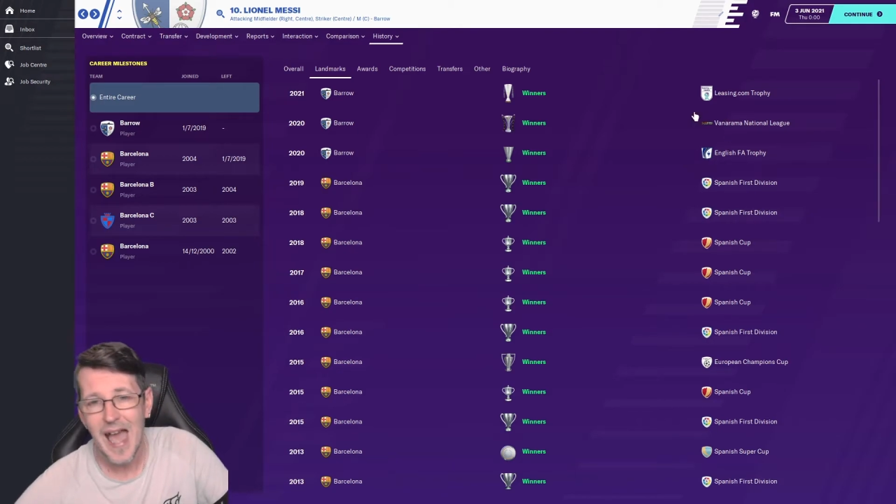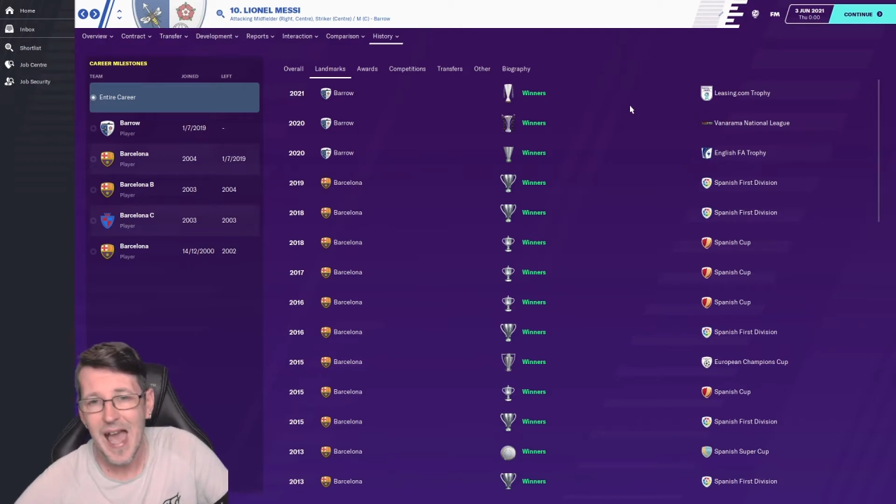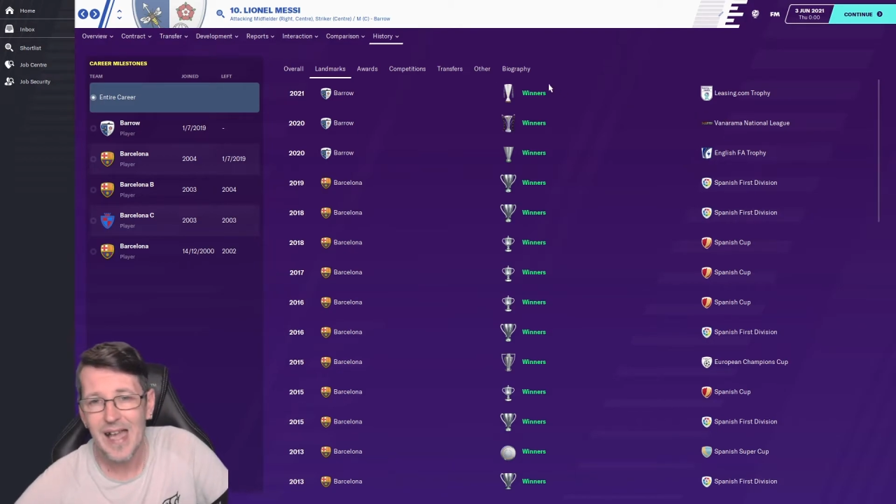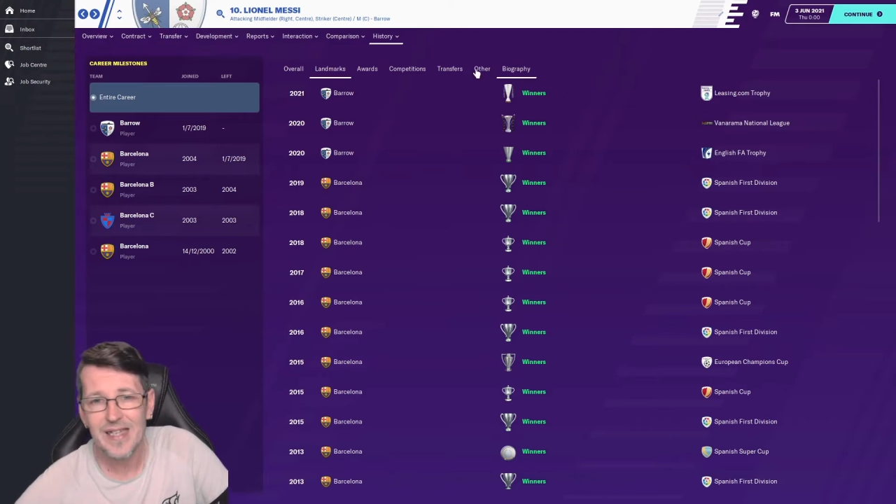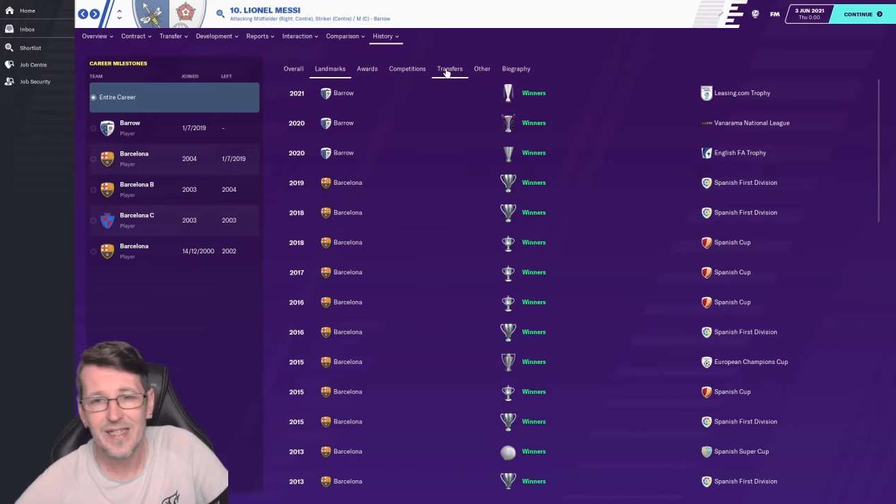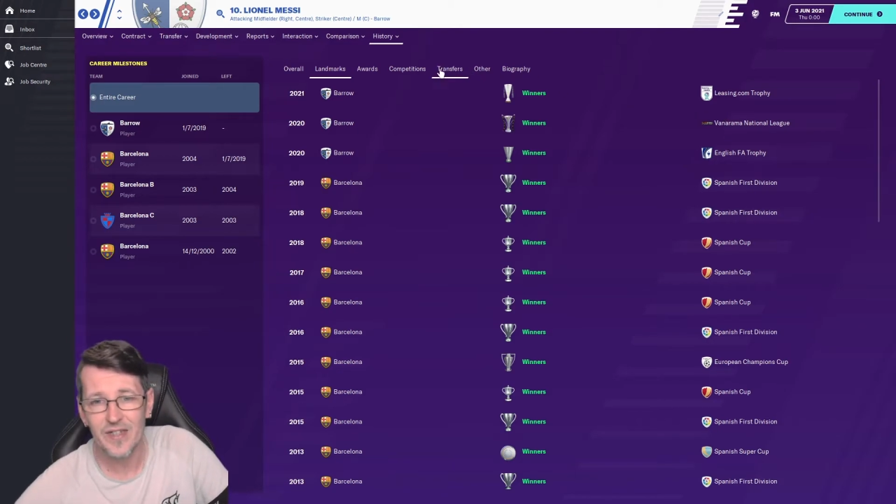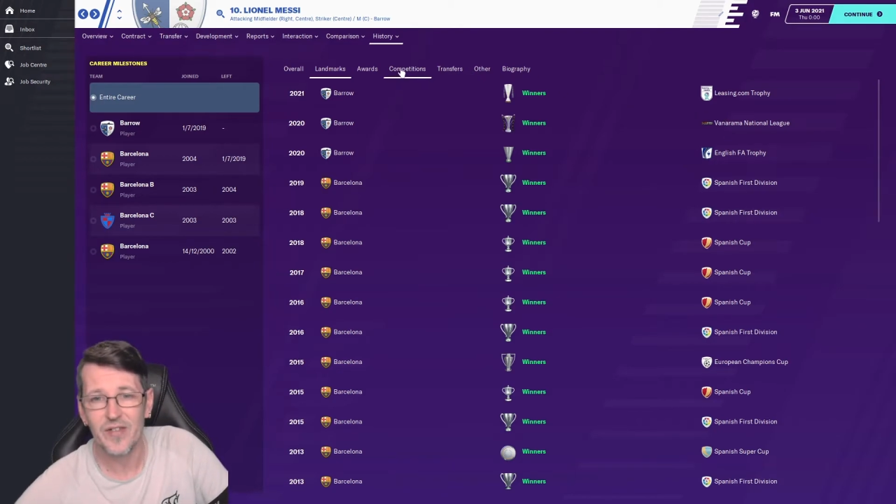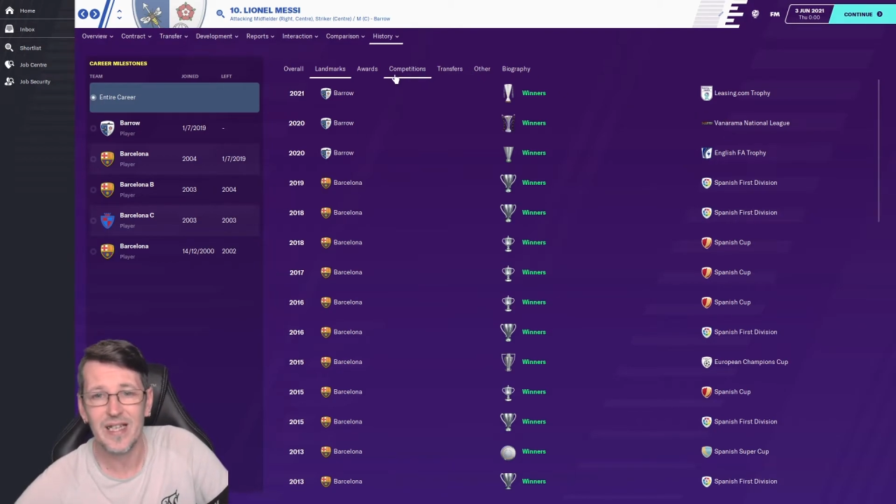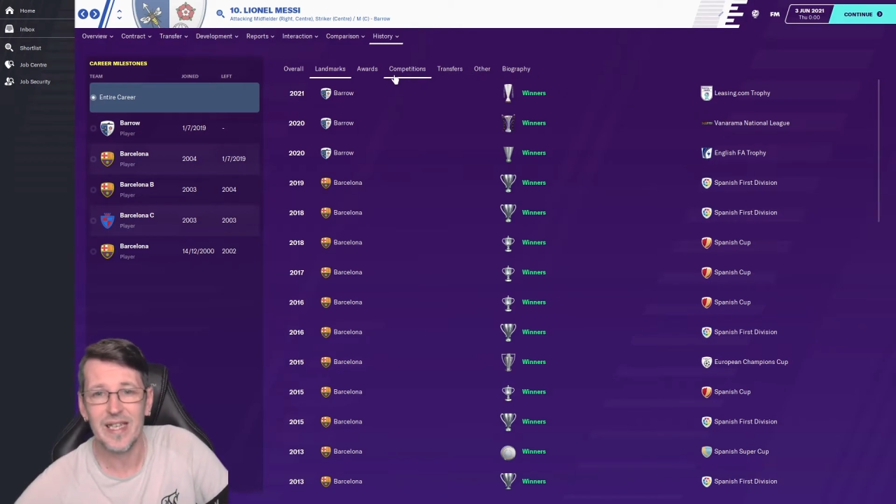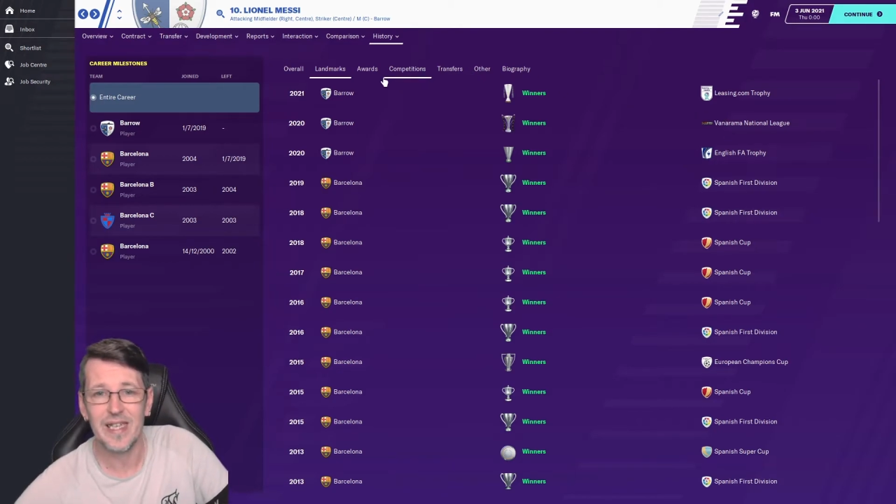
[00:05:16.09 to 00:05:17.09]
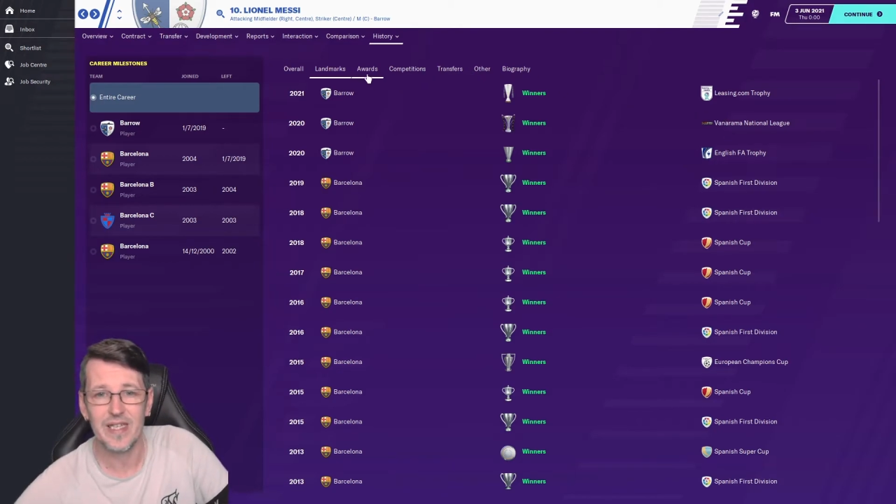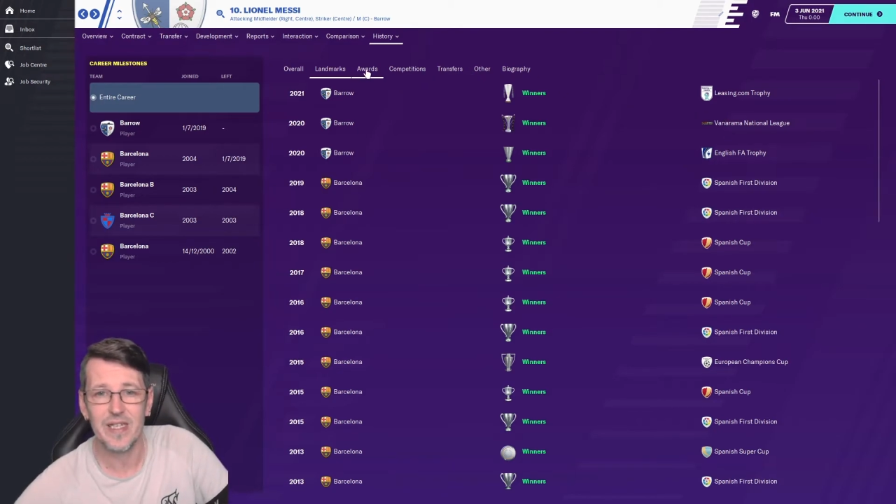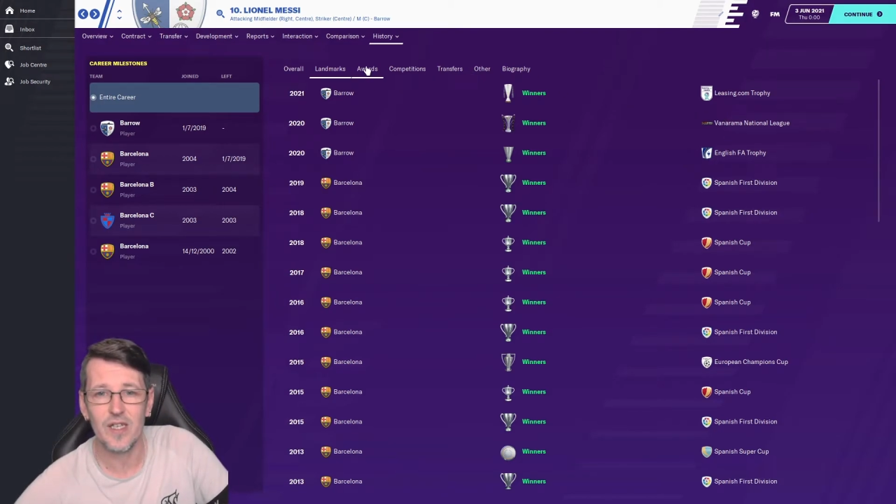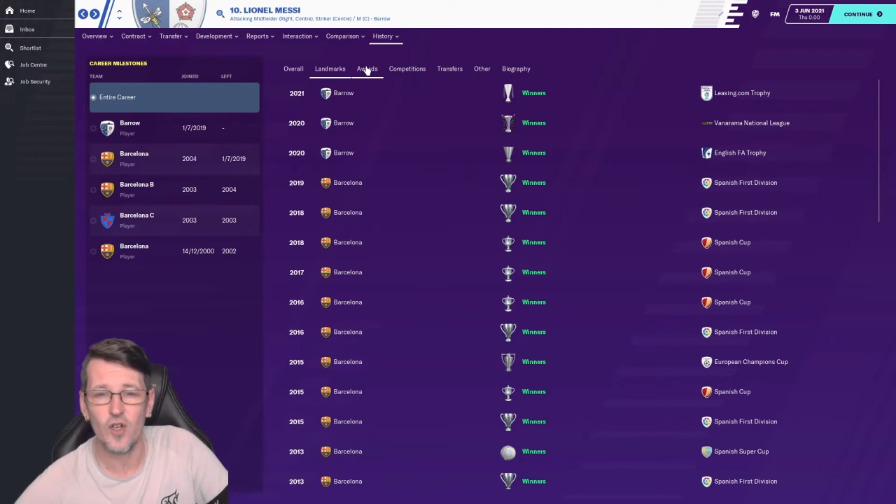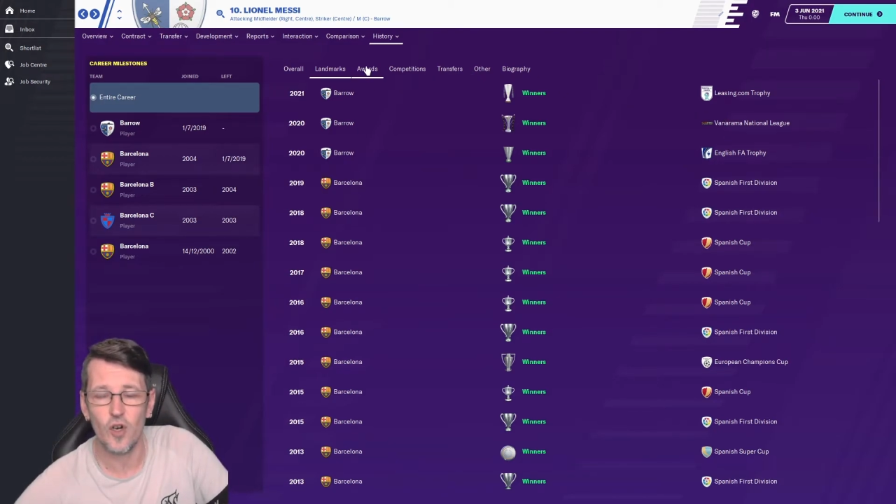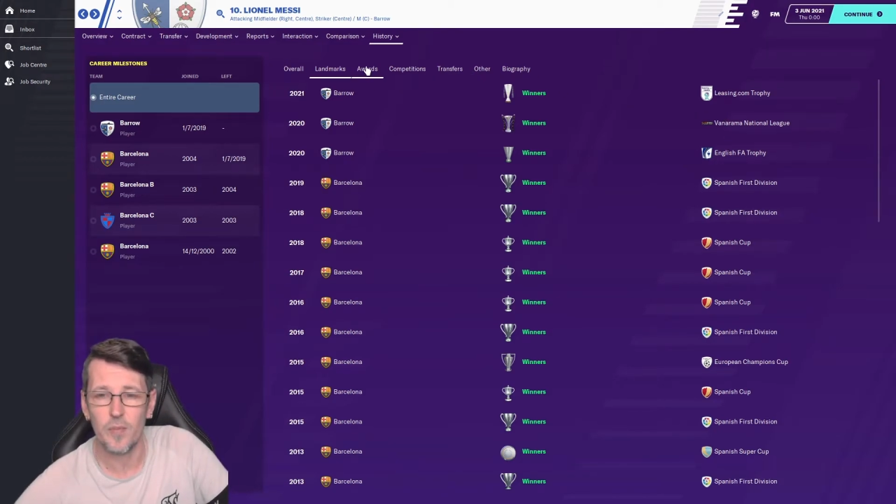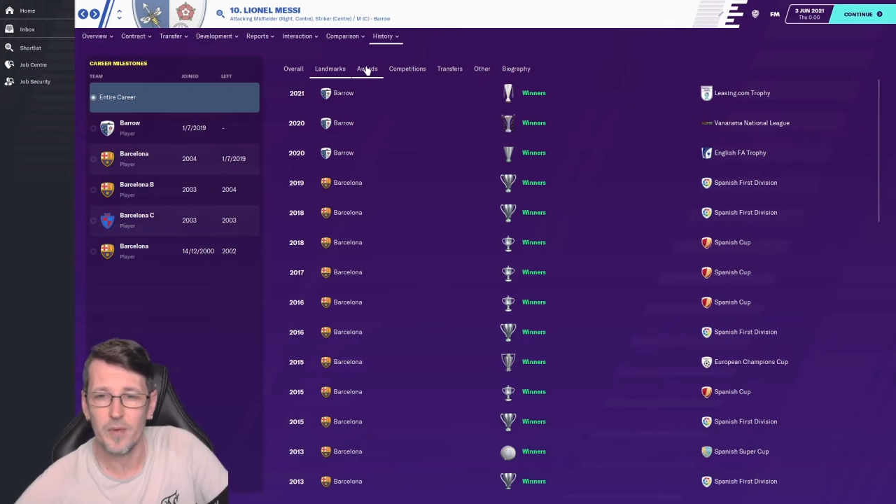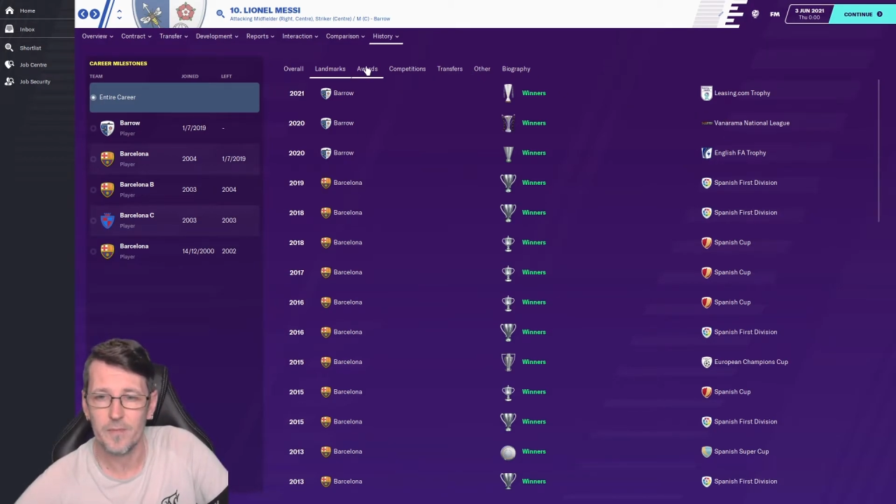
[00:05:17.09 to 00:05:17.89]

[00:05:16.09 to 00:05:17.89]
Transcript: and the Lee Sinker